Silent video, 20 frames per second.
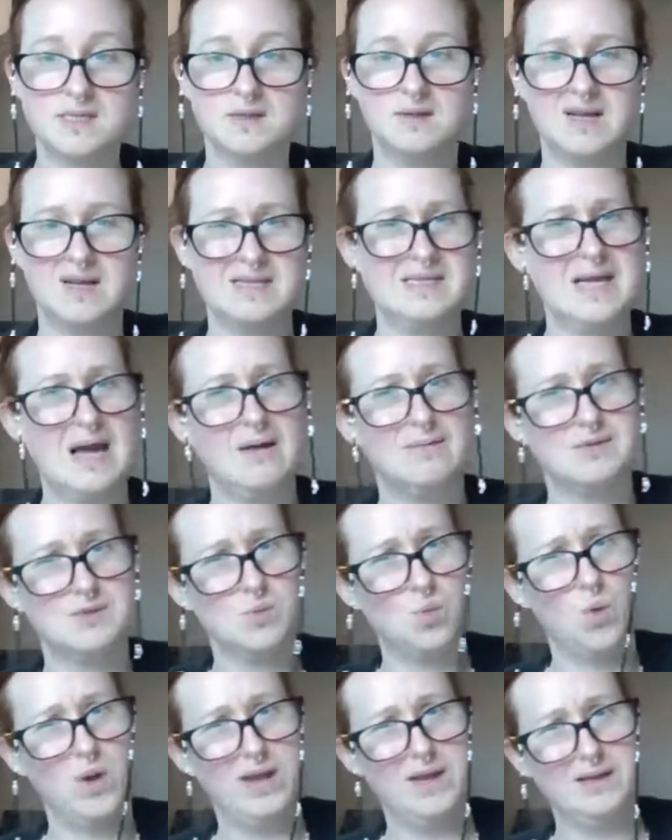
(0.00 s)
That sounds
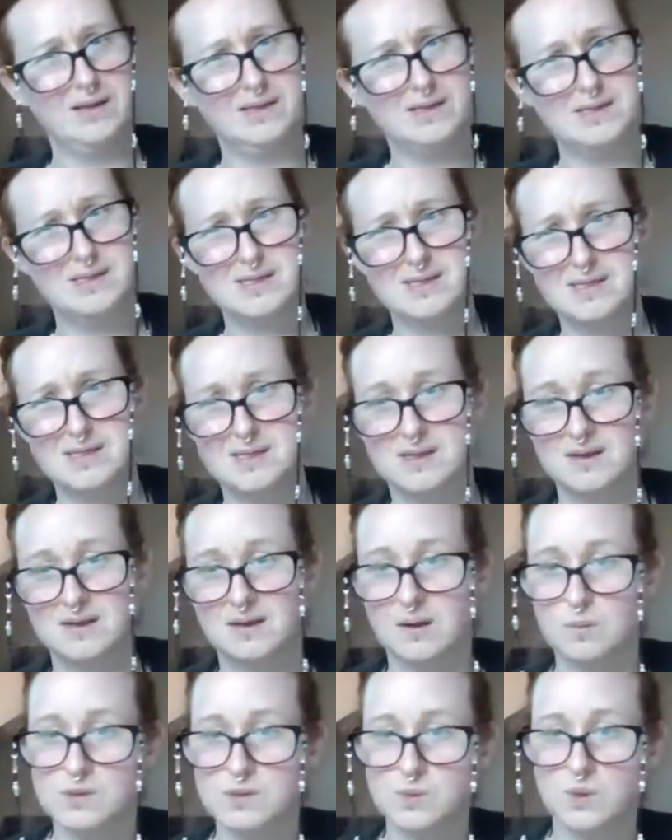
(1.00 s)
weird, doesn't it? I
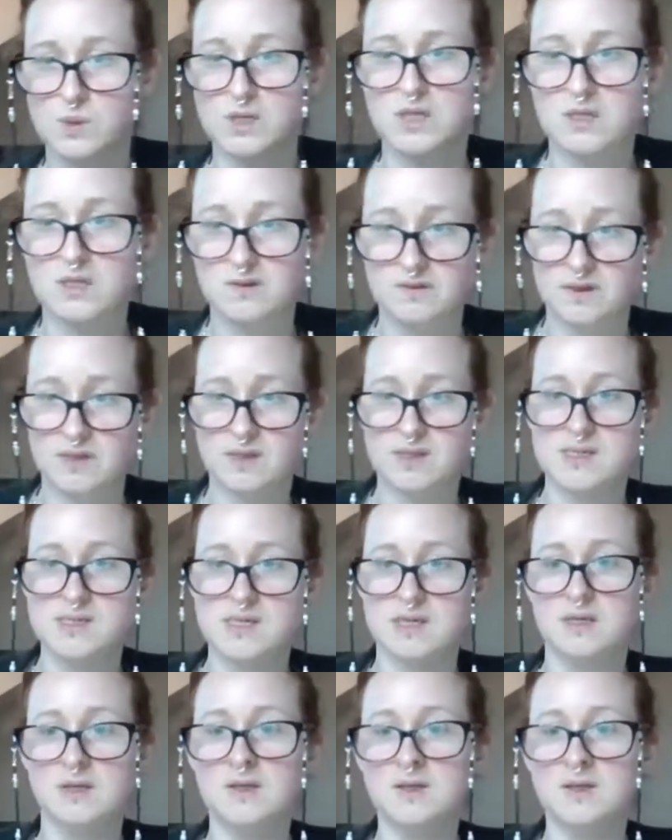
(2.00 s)
was one of your first.